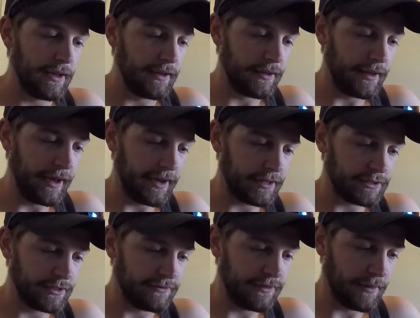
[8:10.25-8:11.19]
I
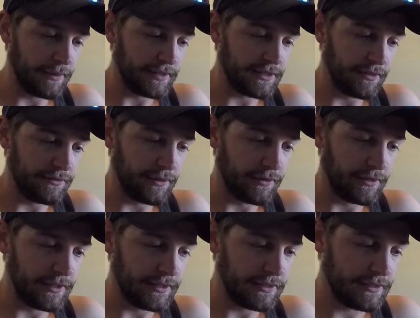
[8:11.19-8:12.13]
actually find myself
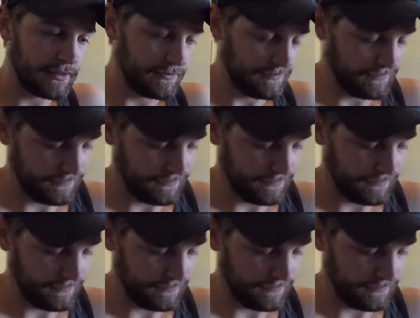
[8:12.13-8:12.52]
throwing this.